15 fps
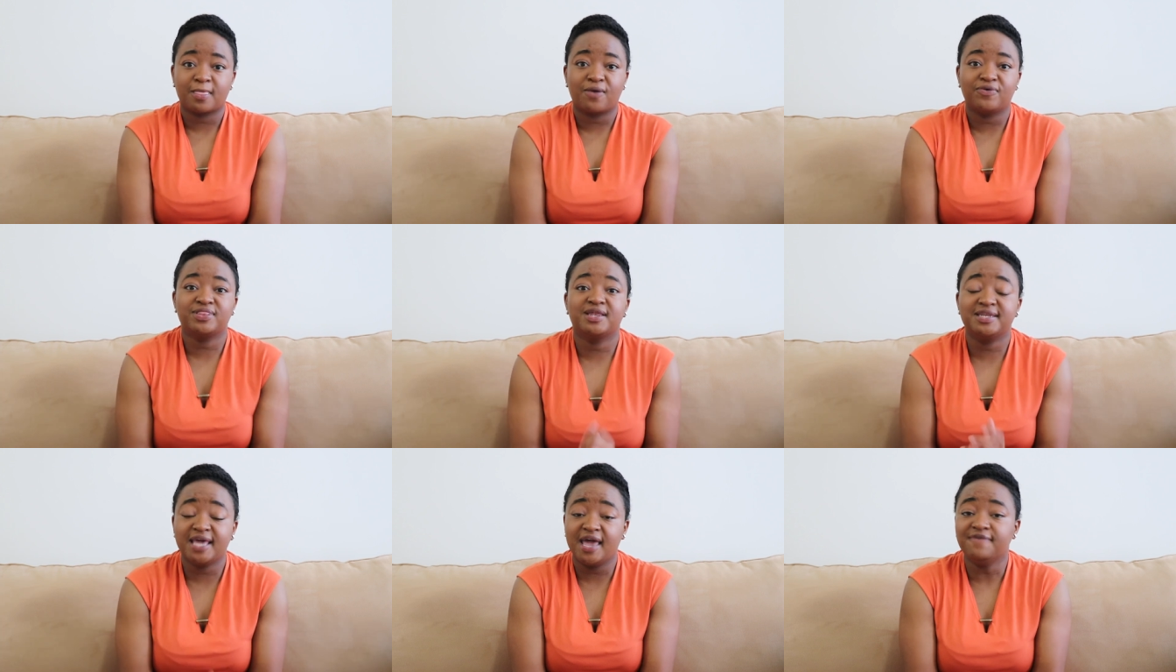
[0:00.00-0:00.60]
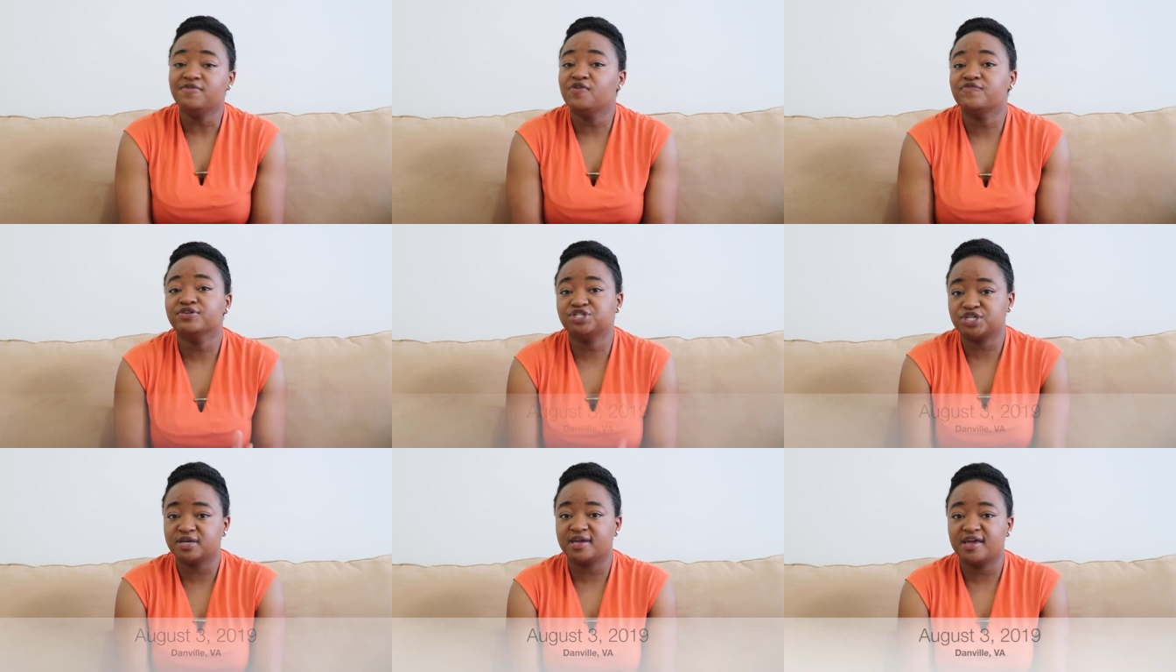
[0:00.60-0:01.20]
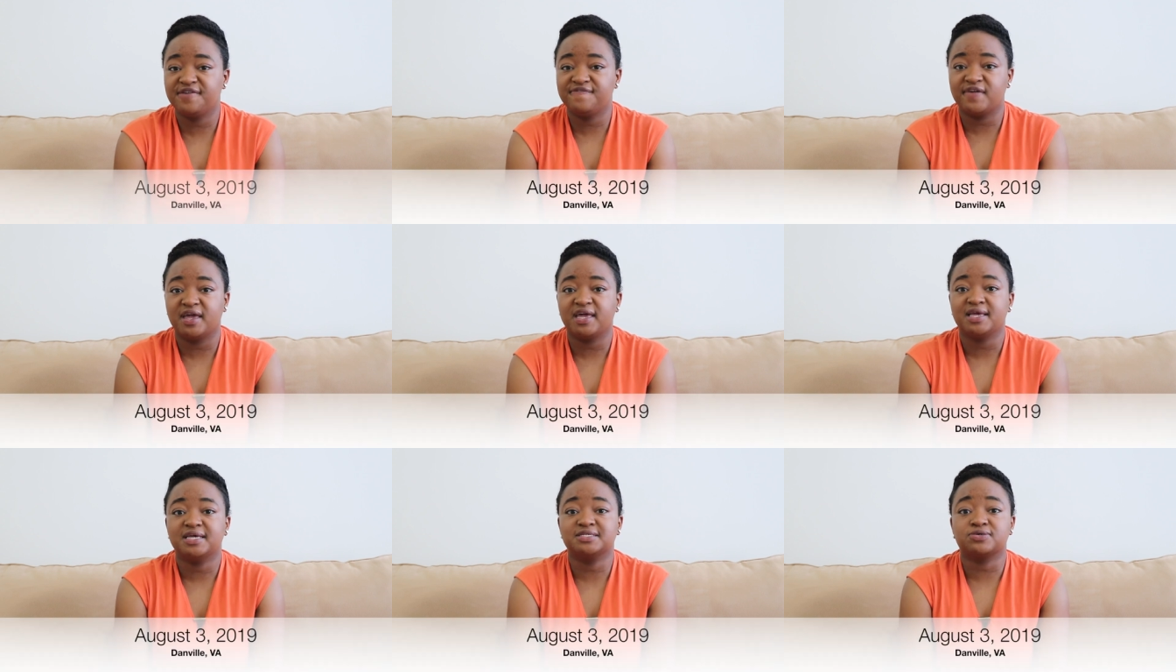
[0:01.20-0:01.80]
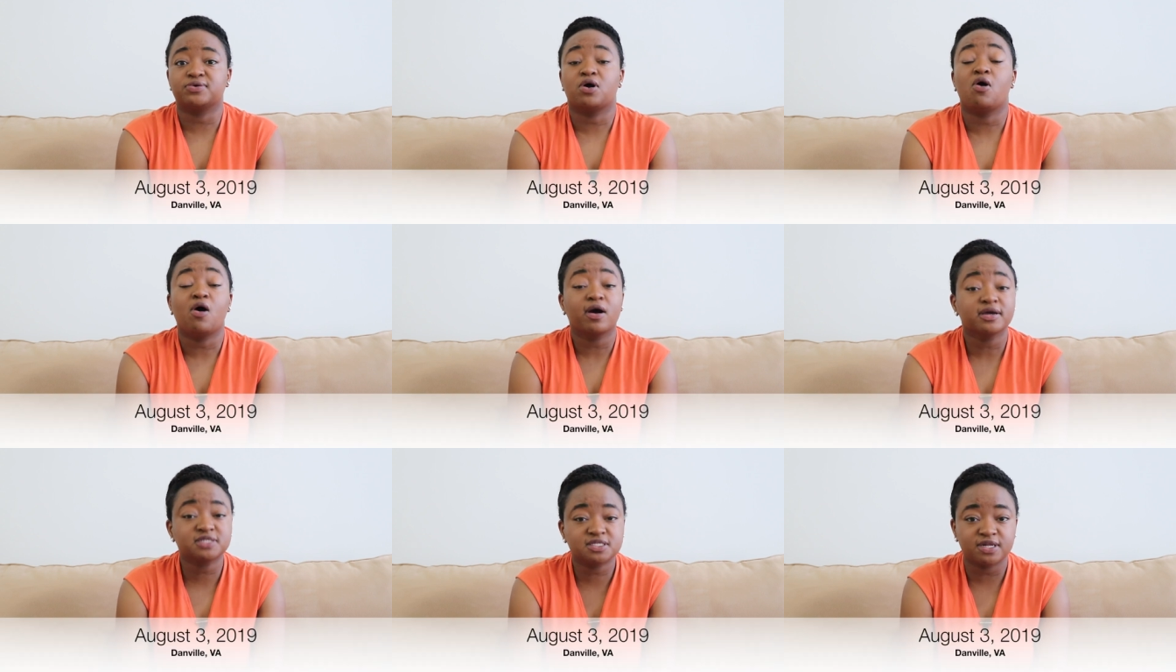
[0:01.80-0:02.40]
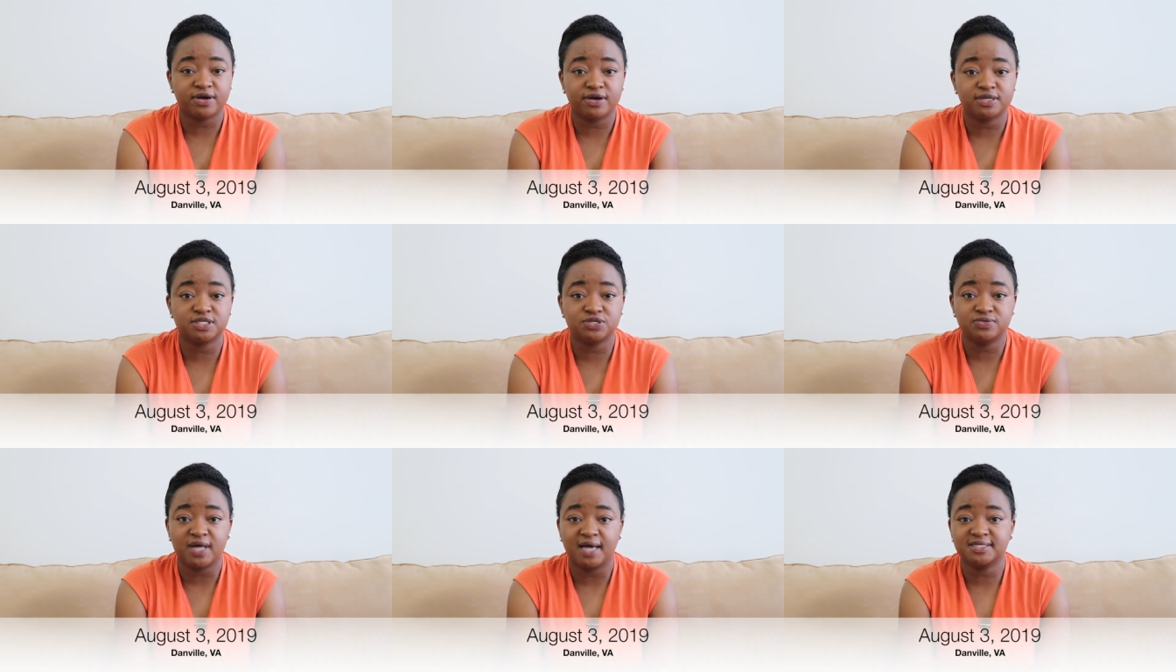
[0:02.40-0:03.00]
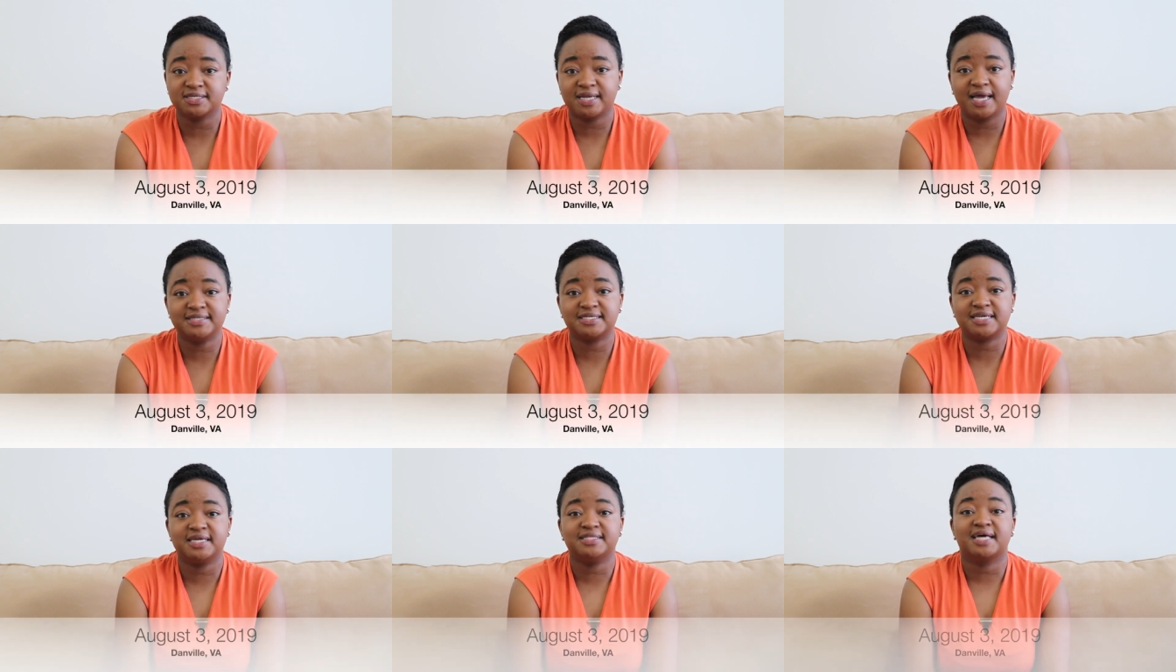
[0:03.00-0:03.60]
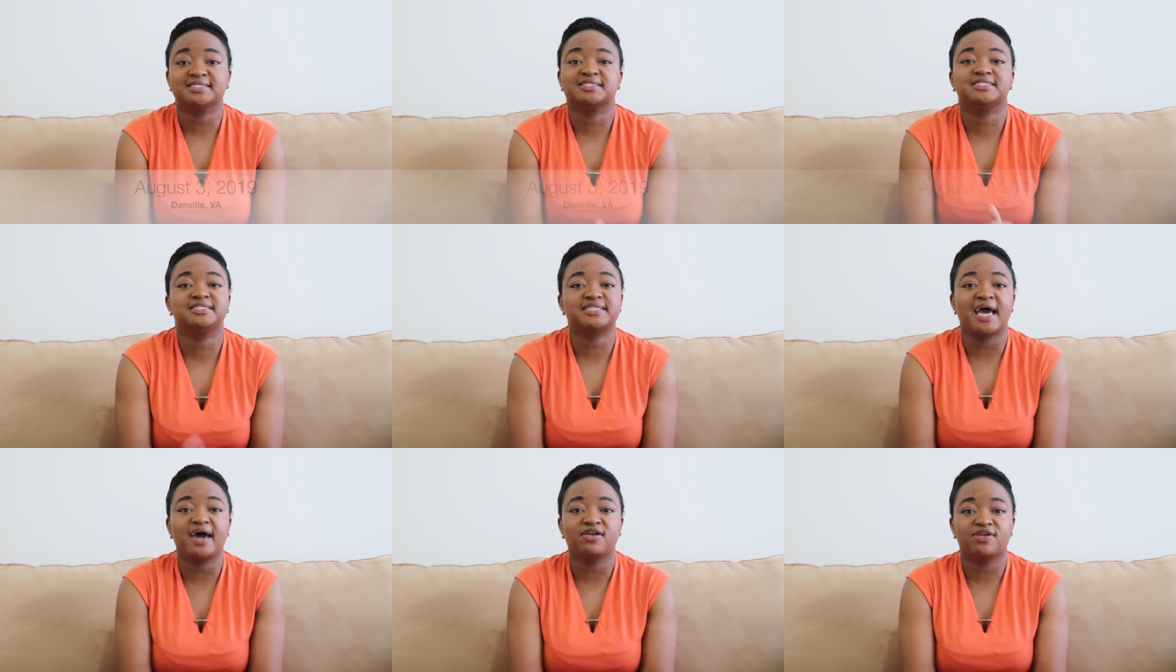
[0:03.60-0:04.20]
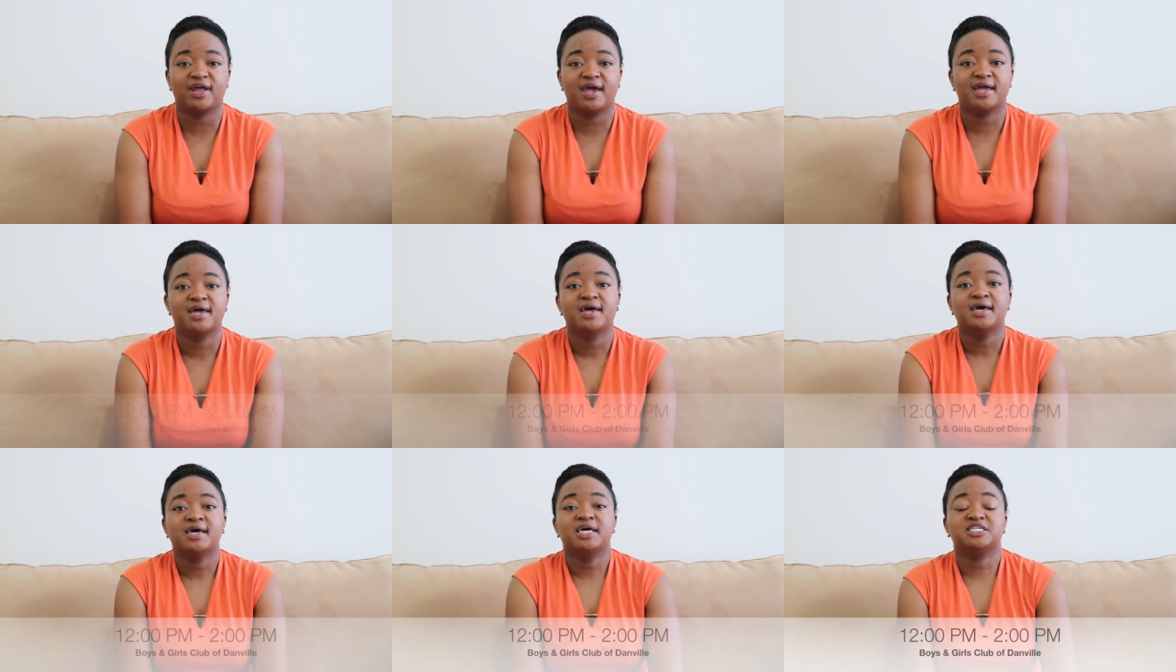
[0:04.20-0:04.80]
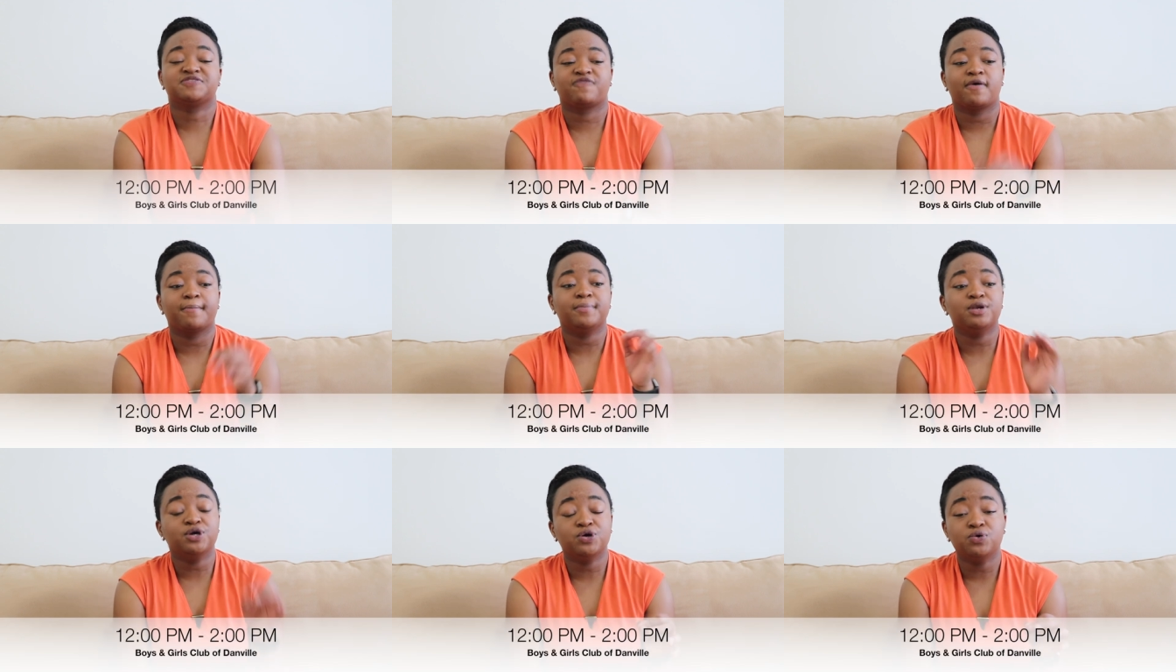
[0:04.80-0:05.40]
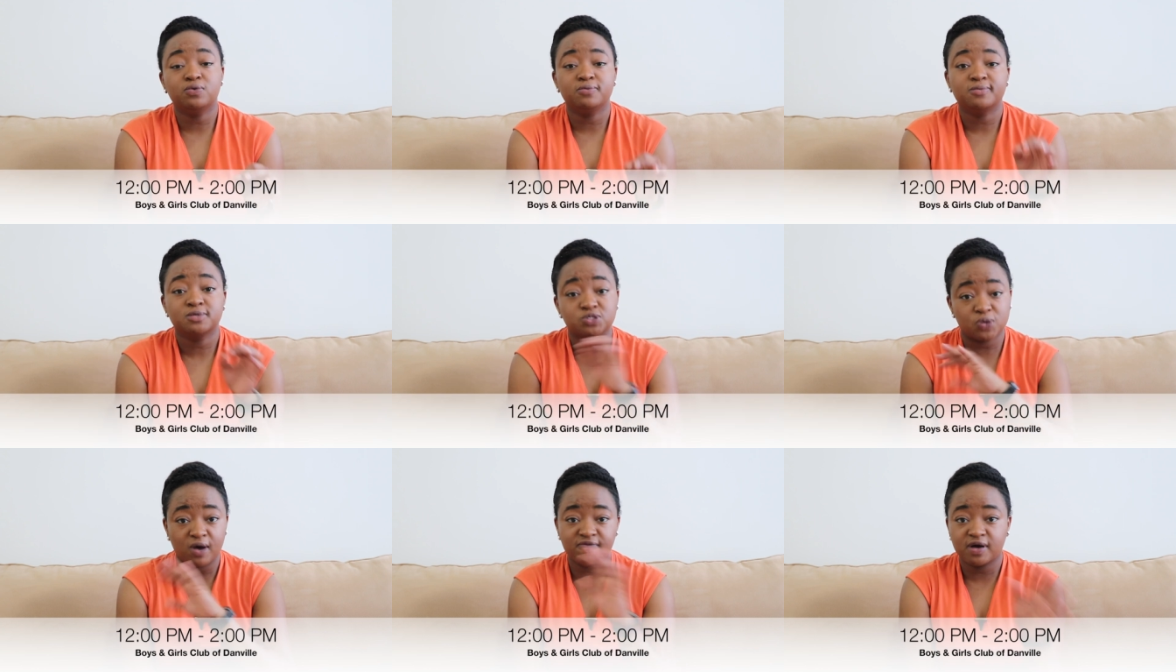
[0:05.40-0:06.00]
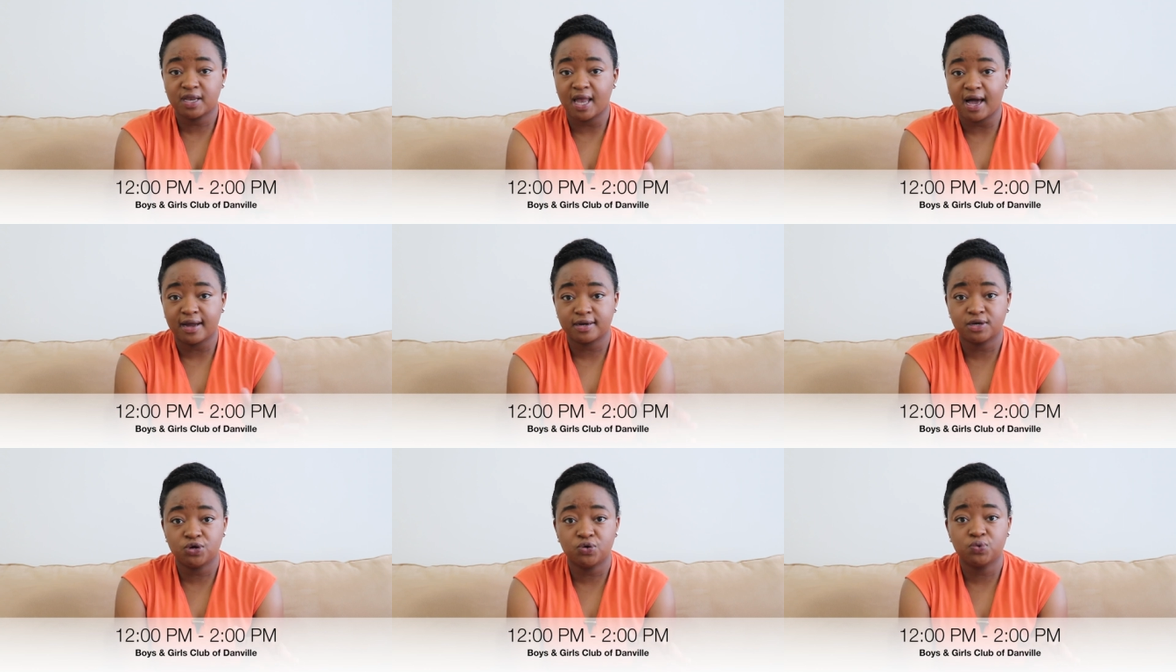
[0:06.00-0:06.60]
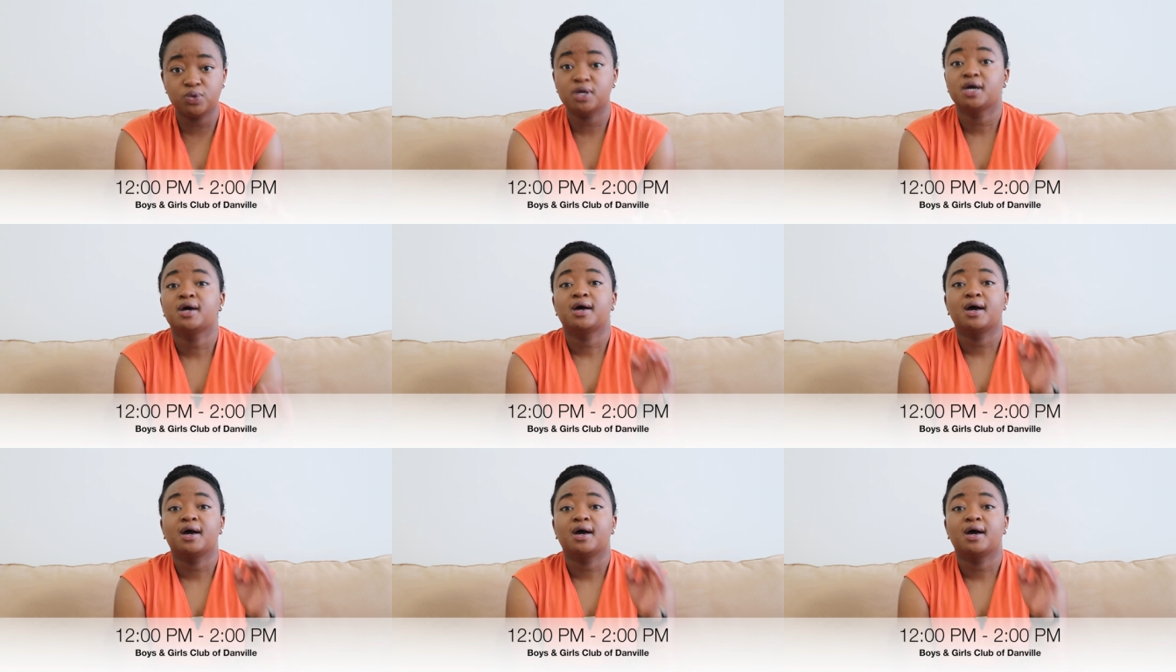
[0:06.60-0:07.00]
Well, the Danville, Virginia event is on August 3rd, 2019. That's a Saturday. It's from noon, 12 o'clock noon,